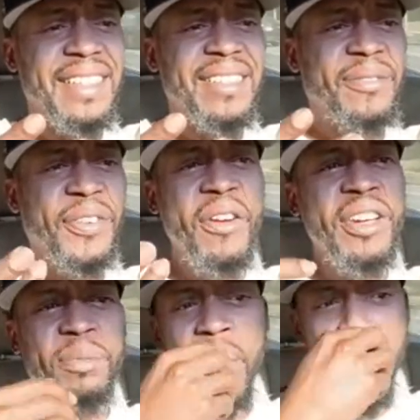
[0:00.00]

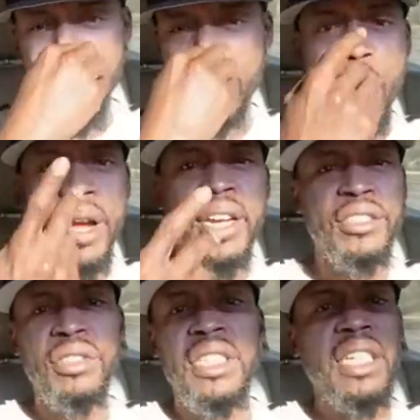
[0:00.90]
Fury's probably more
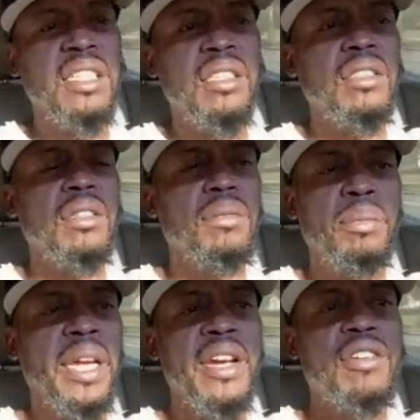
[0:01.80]
interested in
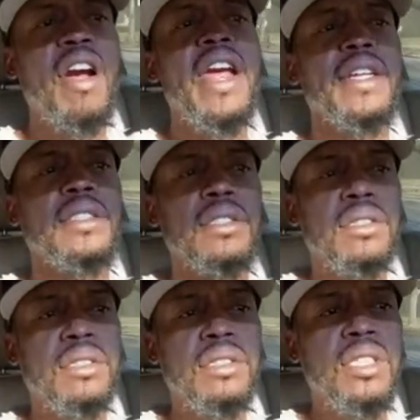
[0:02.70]
being great.
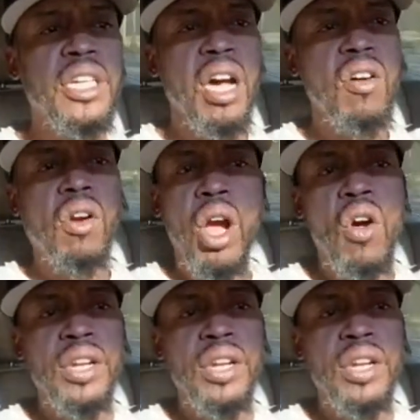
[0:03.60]
You know, going